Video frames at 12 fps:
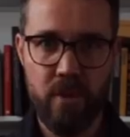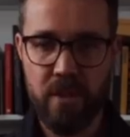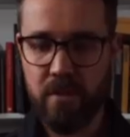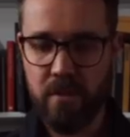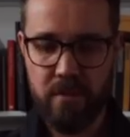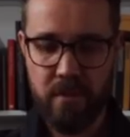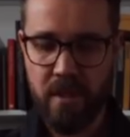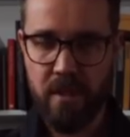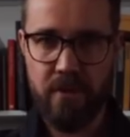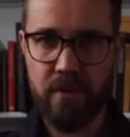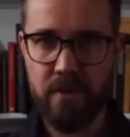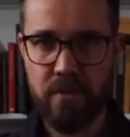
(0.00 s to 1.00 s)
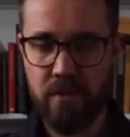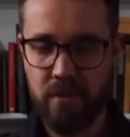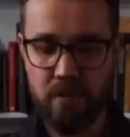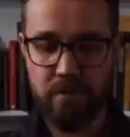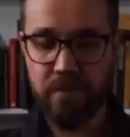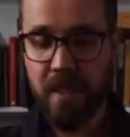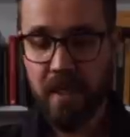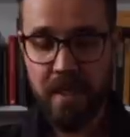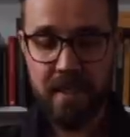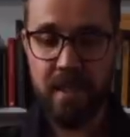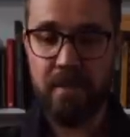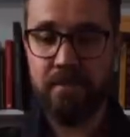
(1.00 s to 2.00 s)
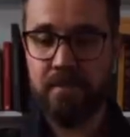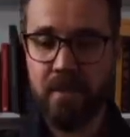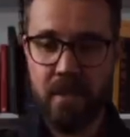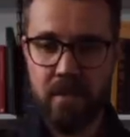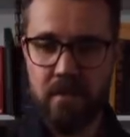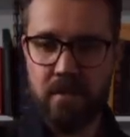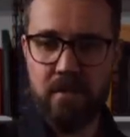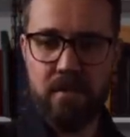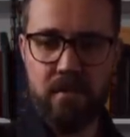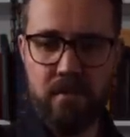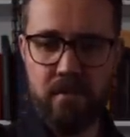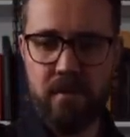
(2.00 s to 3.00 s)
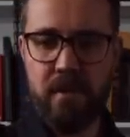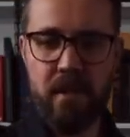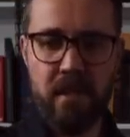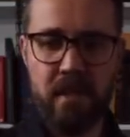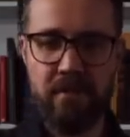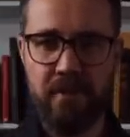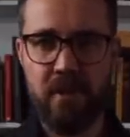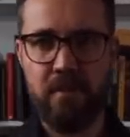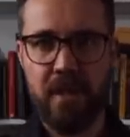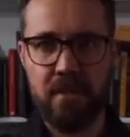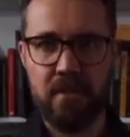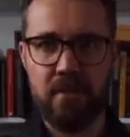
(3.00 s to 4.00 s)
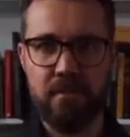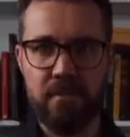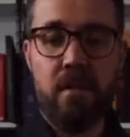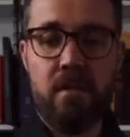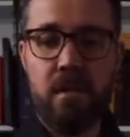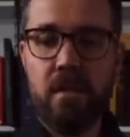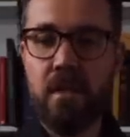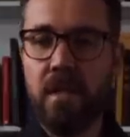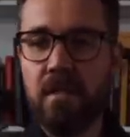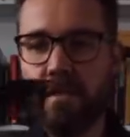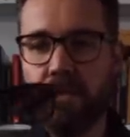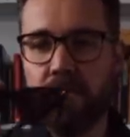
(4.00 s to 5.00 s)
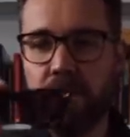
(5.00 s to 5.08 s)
one or the other. So yeah, this is very practical. The sunglasses